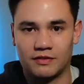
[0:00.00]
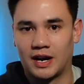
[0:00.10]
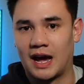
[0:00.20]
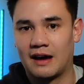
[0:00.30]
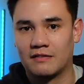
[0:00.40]
and
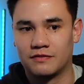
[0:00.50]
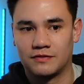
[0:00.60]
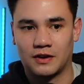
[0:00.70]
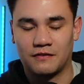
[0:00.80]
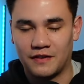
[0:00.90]
have
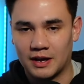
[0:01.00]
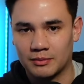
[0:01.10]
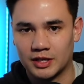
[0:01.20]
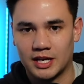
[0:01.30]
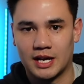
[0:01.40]
a
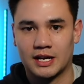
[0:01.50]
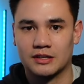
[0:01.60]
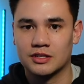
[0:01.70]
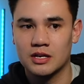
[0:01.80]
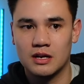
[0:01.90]
family
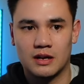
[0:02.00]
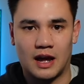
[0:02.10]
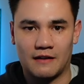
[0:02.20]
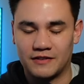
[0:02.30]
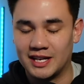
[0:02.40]
and
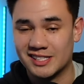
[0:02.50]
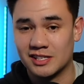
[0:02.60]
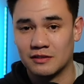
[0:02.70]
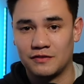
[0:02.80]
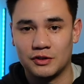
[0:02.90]
have kids in
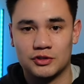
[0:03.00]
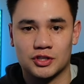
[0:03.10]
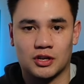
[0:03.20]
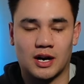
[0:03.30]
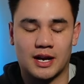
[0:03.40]
the
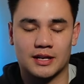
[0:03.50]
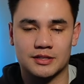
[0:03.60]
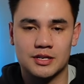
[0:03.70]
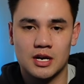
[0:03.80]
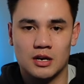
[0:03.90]
future and
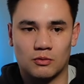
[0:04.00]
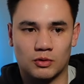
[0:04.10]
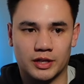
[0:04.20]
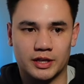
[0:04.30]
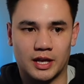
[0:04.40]

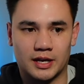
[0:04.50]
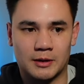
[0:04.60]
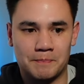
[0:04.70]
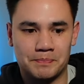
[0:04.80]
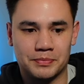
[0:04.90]
really like
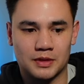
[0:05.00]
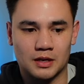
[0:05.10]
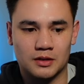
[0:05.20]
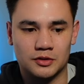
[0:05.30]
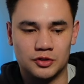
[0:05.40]

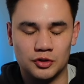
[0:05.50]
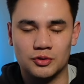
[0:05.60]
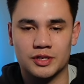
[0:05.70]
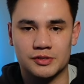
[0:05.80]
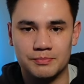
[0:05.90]
do
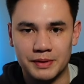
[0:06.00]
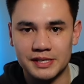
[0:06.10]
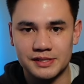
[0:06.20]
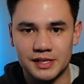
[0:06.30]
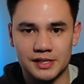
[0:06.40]
this
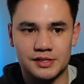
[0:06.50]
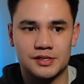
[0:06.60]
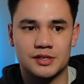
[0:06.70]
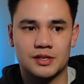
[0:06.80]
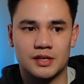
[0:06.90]

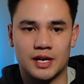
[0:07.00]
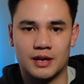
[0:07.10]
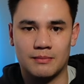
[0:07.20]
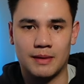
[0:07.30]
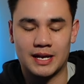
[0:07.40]
business
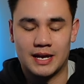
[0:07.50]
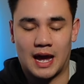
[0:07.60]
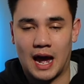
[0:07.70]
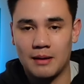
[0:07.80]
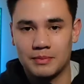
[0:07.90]
and make it
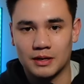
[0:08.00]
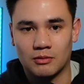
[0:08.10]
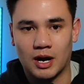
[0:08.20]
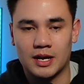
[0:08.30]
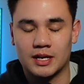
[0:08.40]
happen,
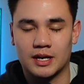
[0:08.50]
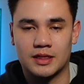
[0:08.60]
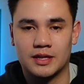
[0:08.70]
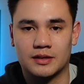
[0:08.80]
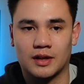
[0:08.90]
right? And I
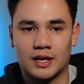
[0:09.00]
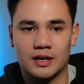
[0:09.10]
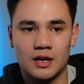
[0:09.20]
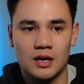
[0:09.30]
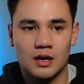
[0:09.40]
think like
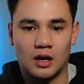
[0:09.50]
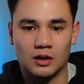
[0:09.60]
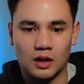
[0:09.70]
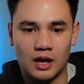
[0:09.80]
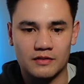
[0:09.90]
a
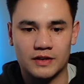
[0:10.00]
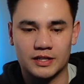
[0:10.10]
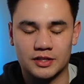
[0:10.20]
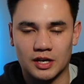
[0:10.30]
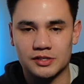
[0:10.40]
lot of
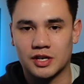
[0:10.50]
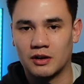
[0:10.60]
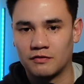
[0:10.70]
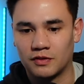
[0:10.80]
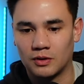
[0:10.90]
it does
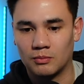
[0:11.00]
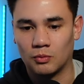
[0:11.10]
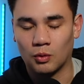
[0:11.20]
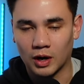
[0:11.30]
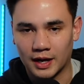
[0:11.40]
come from
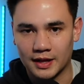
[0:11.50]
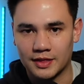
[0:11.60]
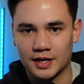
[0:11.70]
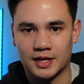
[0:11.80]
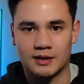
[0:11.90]
work
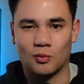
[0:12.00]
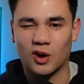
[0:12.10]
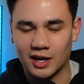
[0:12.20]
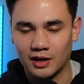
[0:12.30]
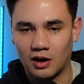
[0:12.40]
ethic and
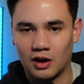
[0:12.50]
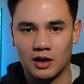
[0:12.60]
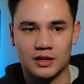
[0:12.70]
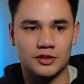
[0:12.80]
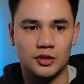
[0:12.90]
working hard
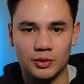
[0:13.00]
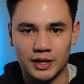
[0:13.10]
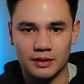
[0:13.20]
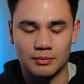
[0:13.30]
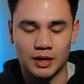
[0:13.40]
and doing
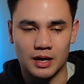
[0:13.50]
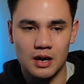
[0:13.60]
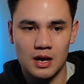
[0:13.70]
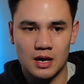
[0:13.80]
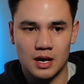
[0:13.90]
it, but
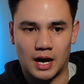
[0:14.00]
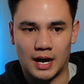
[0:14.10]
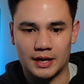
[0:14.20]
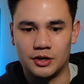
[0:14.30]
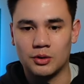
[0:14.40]

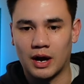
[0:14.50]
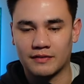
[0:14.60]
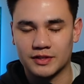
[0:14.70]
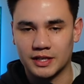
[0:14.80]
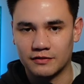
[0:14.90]
I do have
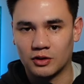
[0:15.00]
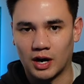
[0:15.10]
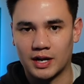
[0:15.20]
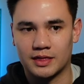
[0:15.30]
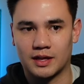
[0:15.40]
to give
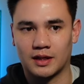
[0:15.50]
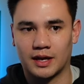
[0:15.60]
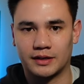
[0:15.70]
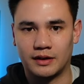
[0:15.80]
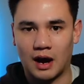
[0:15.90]
credit that
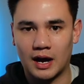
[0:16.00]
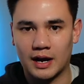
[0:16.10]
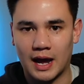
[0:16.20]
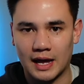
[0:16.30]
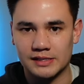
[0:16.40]
like God
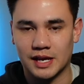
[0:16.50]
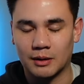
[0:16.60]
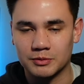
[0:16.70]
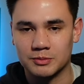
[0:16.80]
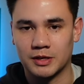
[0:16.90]
has
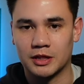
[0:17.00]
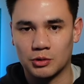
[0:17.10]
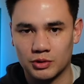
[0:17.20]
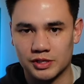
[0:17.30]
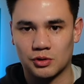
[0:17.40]
helped me
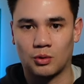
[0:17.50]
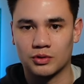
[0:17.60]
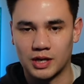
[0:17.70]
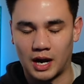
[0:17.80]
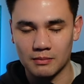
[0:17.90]
through this whole
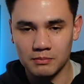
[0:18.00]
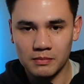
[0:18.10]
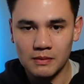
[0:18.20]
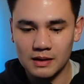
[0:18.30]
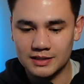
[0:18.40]
t-
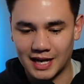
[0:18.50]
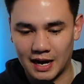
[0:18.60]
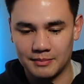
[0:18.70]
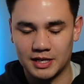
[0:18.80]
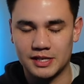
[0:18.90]

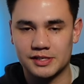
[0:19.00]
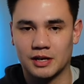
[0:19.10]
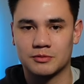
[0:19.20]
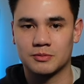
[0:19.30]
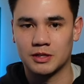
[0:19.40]
time and he's
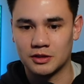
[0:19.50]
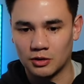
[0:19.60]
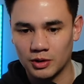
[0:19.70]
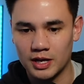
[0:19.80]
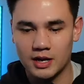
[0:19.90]
helped me
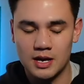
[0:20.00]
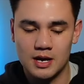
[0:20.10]
through it.